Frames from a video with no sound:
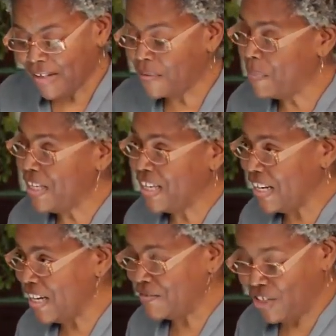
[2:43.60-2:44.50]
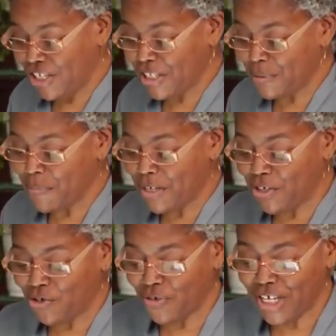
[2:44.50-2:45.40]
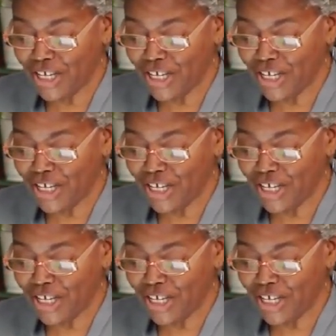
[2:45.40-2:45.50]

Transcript: At the beginning of Jesus' ministry,